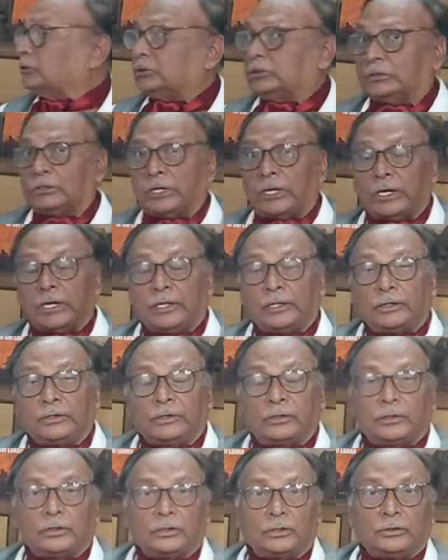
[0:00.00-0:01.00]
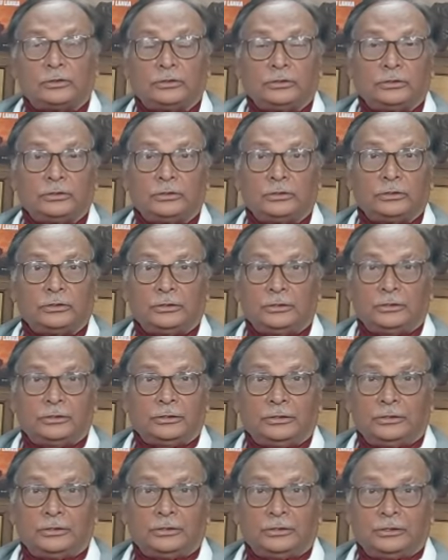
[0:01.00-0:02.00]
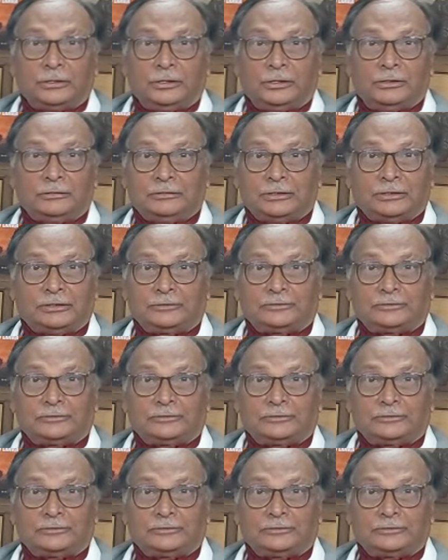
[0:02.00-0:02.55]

And General